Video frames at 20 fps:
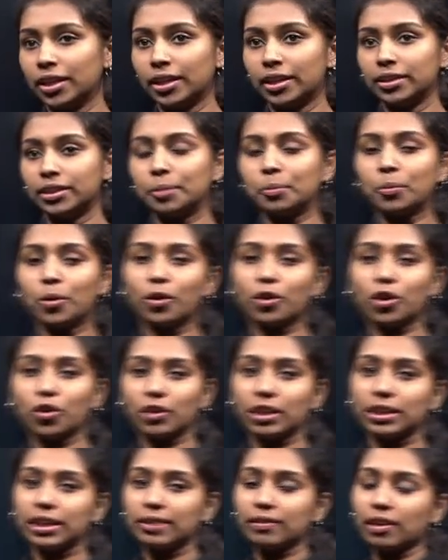And moreover
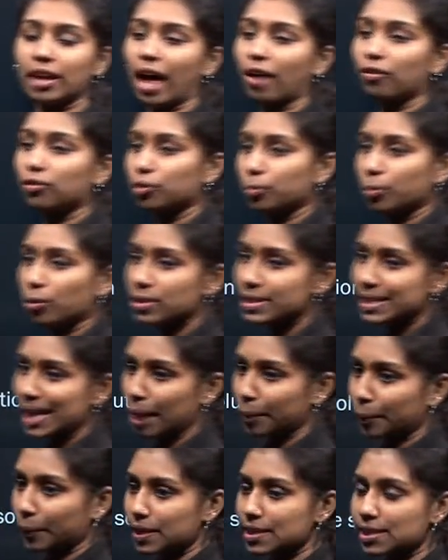that we have 2 more
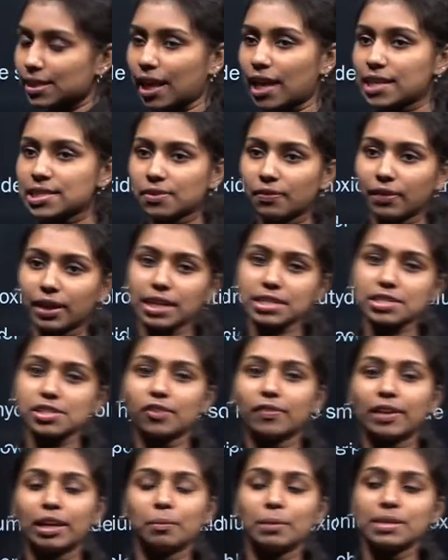chapters, classification of
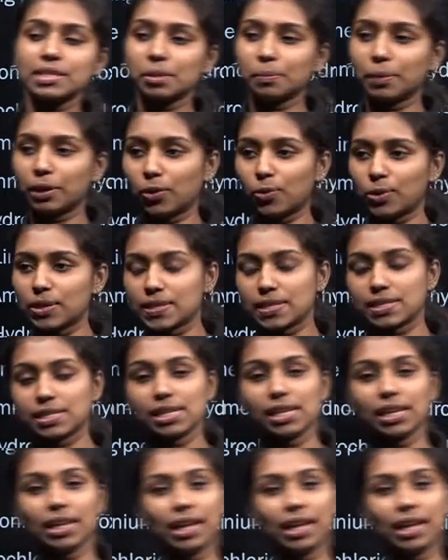elements and periodicity